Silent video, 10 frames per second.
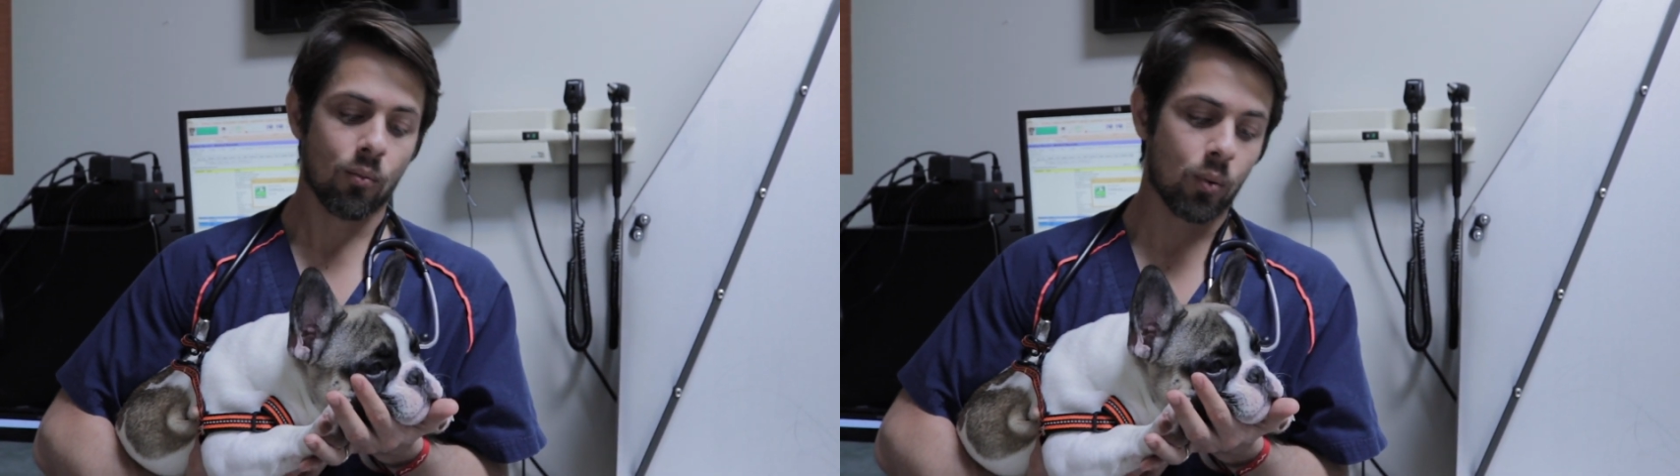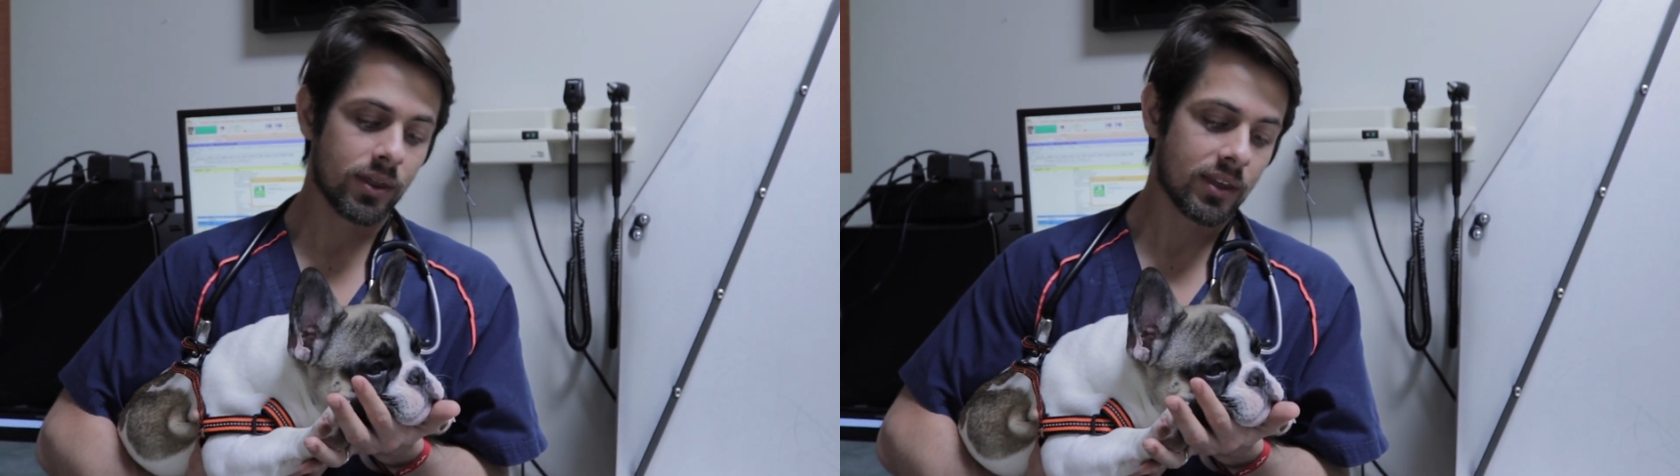
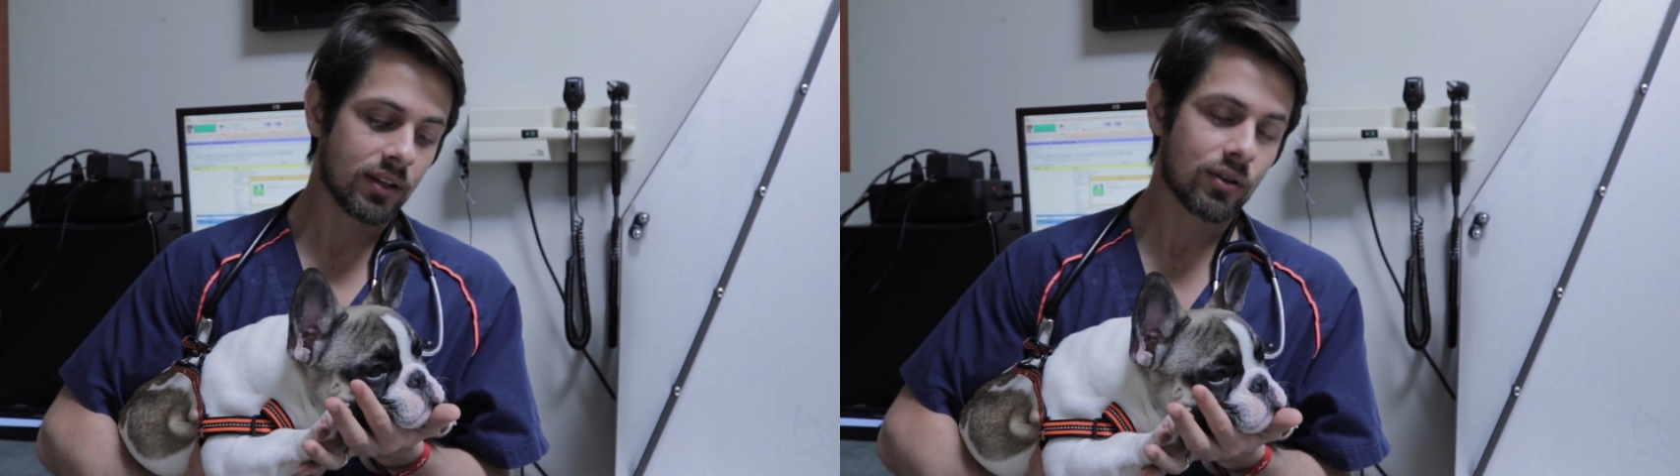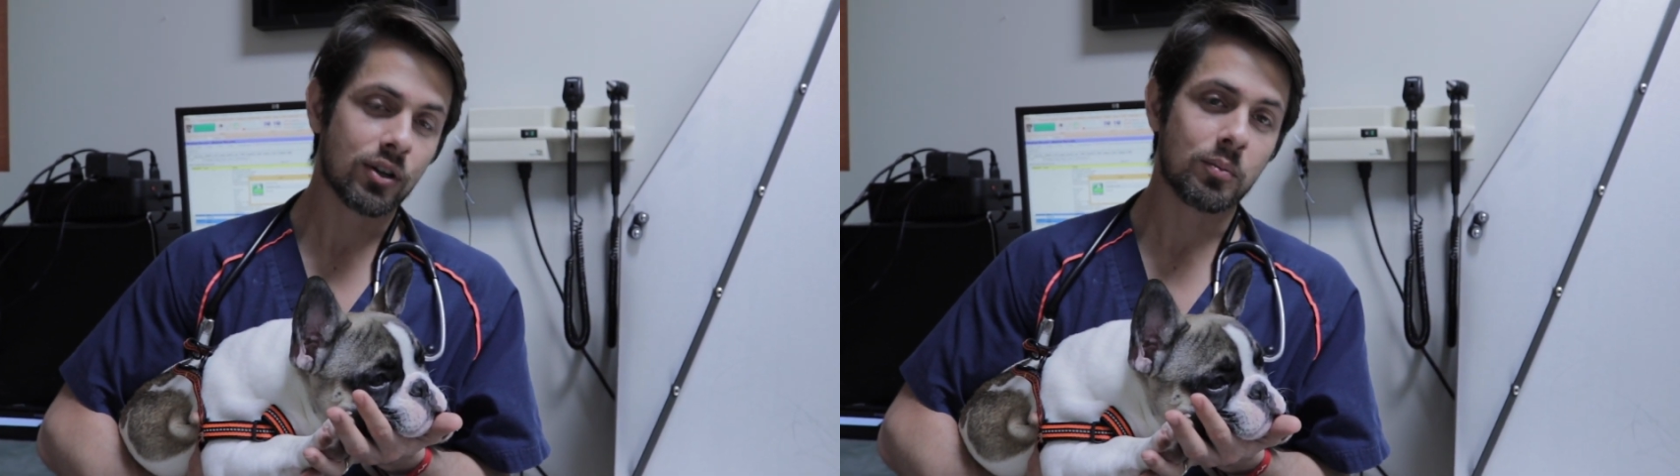One
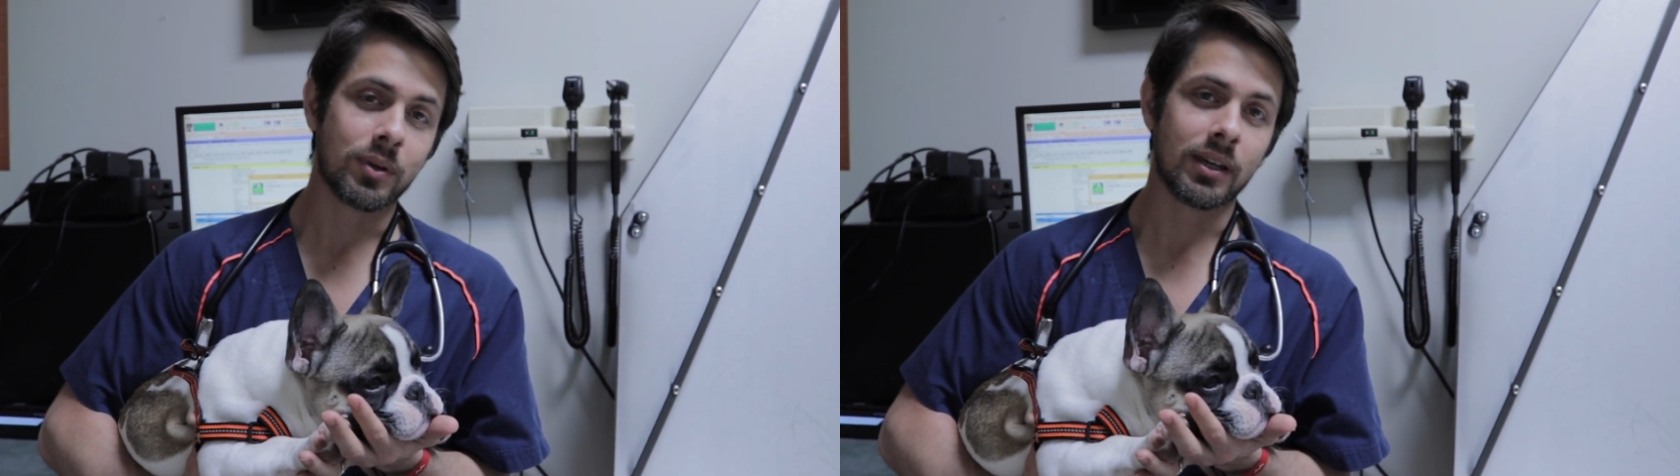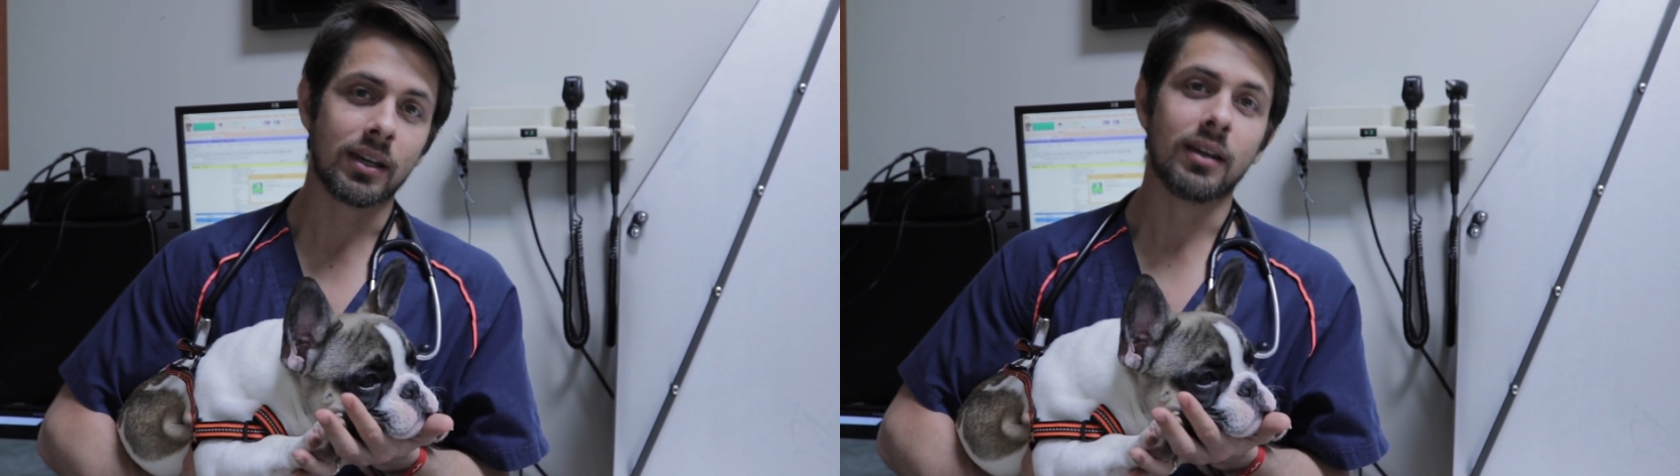thing could
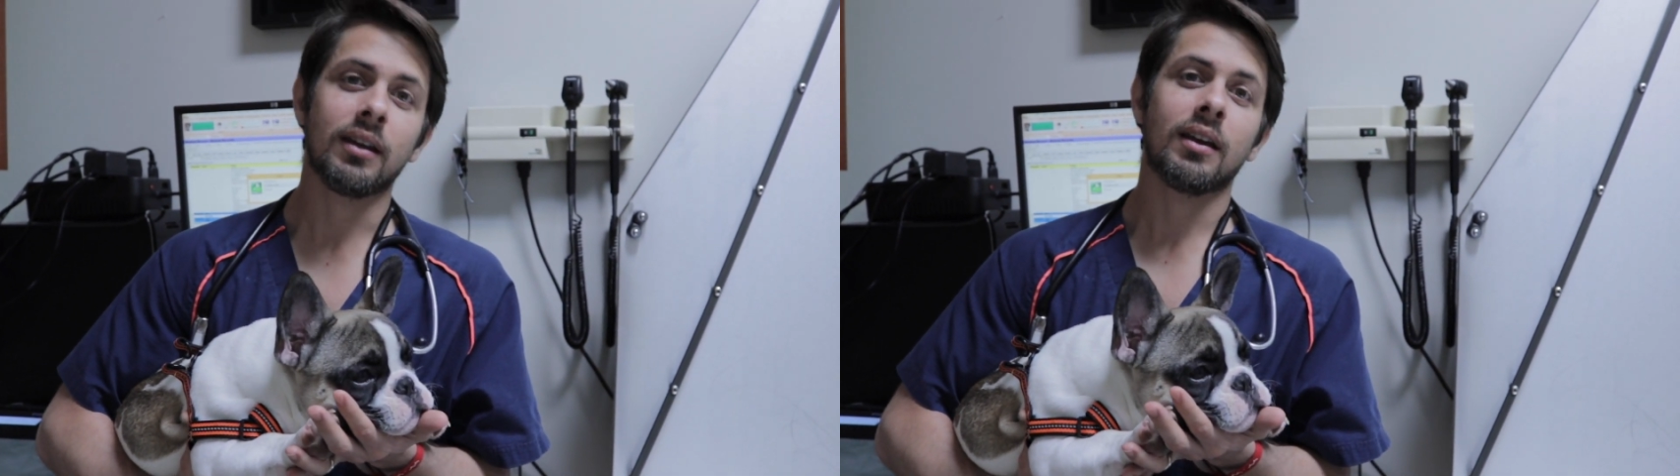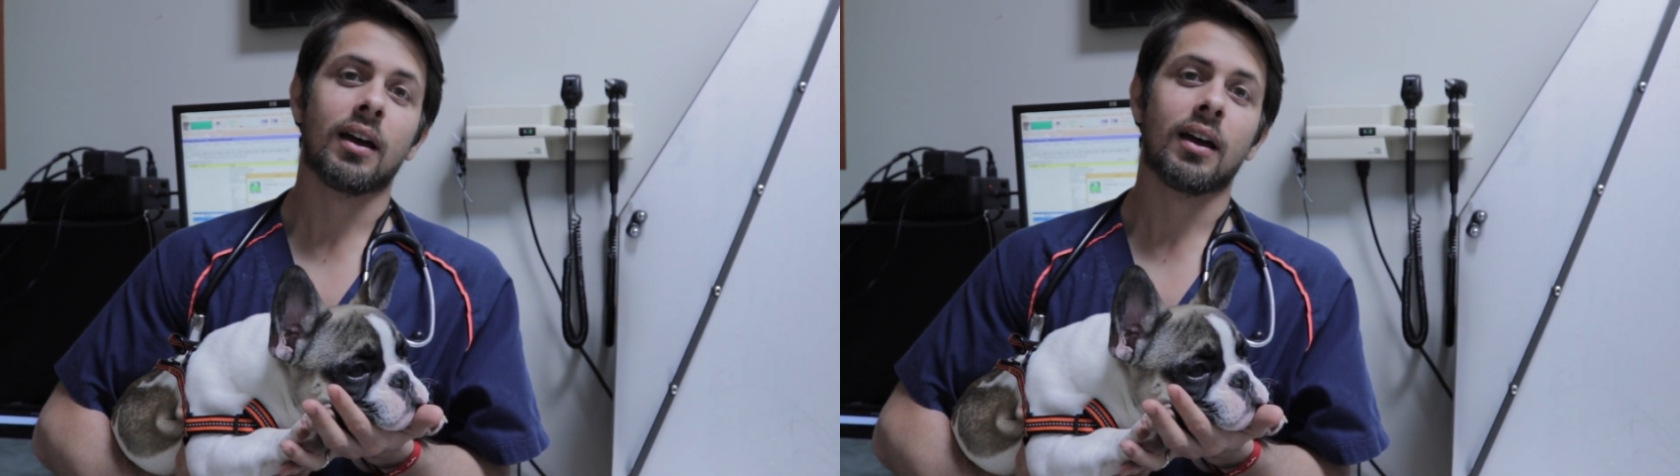be